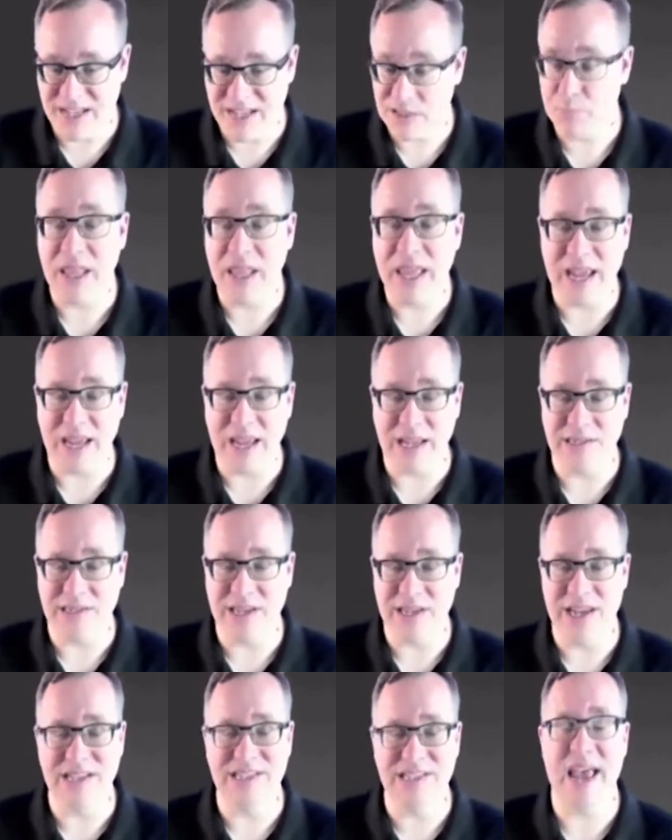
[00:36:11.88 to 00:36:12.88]

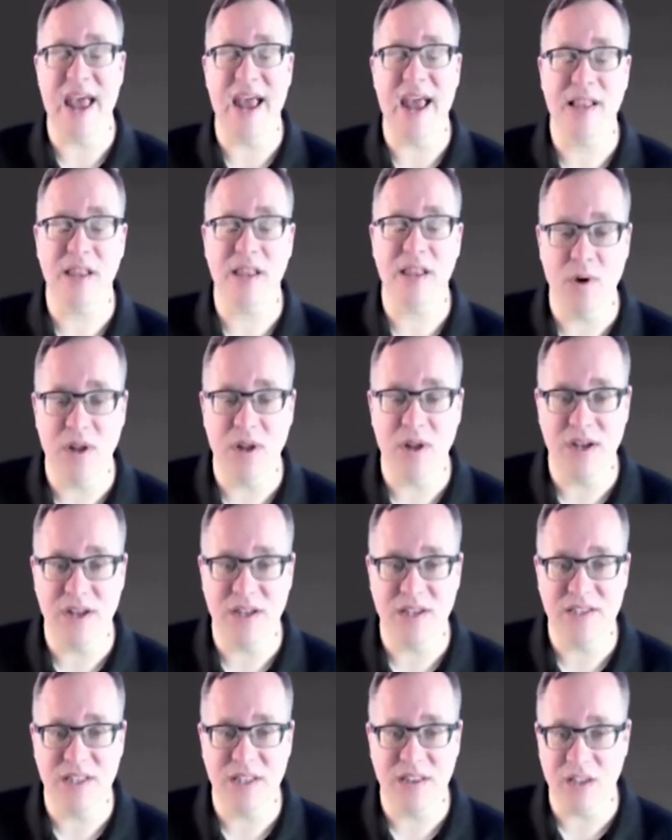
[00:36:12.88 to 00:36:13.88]
explains exactly what it
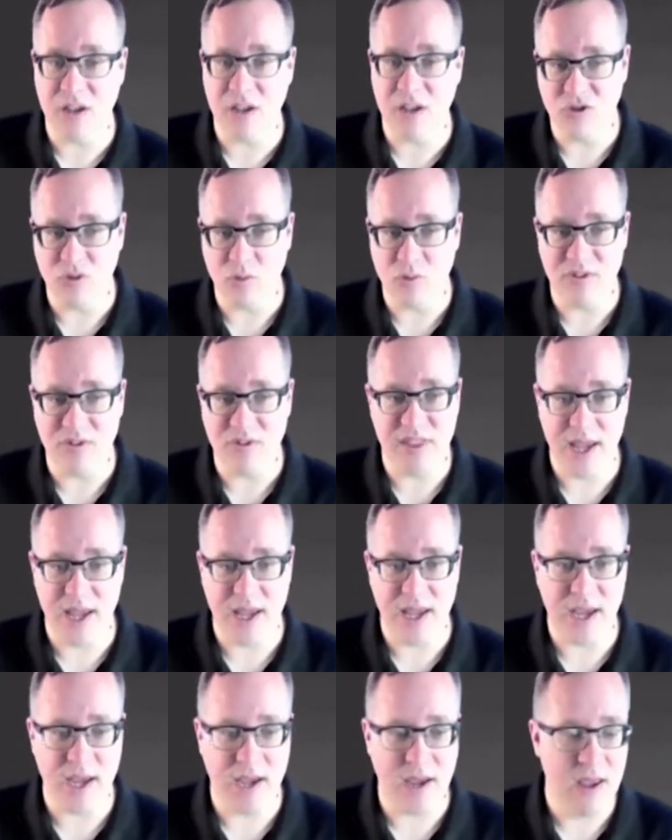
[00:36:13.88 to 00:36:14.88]
is that the user was
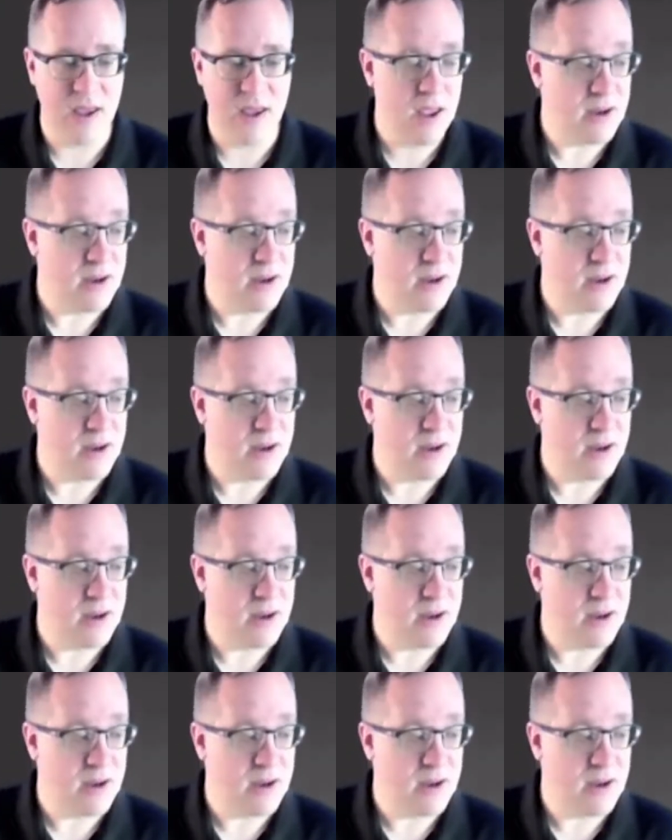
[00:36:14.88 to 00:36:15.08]
thinking.